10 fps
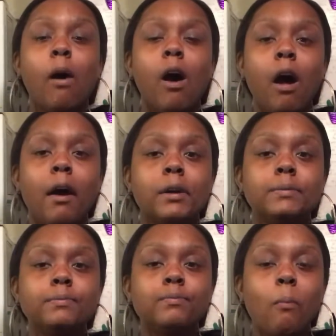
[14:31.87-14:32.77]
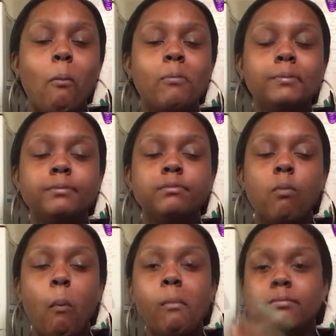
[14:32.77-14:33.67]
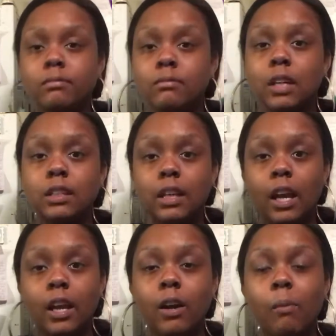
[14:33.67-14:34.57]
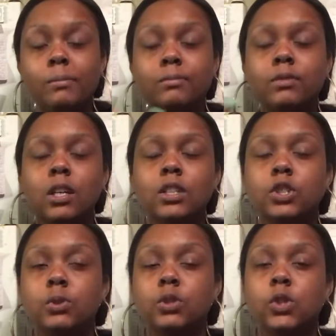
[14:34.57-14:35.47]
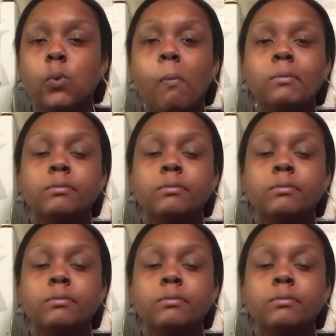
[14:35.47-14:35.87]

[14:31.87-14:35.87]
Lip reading: like the cake that I showed you,